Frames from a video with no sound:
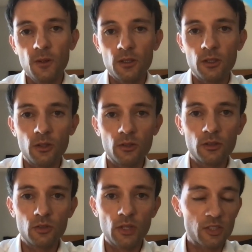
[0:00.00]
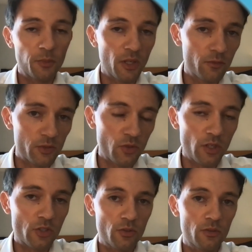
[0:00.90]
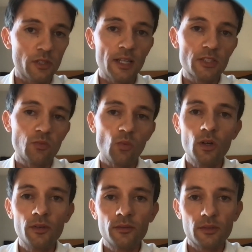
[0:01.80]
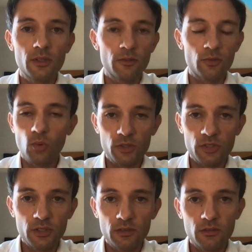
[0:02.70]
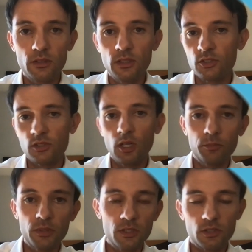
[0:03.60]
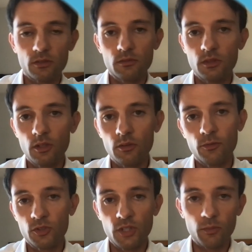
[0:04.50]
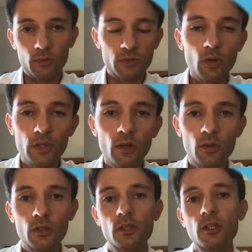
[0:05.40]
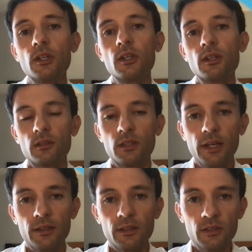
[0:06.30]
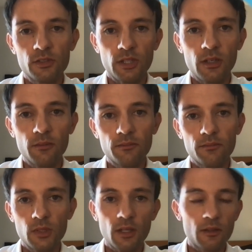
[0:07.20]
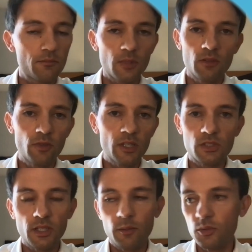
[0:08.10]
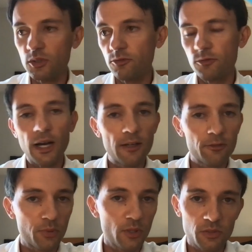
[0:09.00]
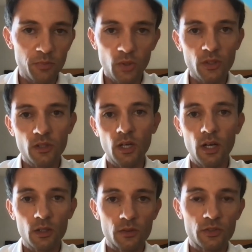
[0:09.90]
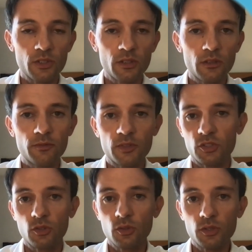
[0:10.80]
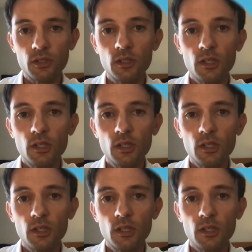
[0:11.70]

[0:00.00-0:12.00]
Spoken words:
you asked about infrastructure. That's one, of course, that these companies, for example, Toyota, that is investing, I believe, $5+ billion in a facility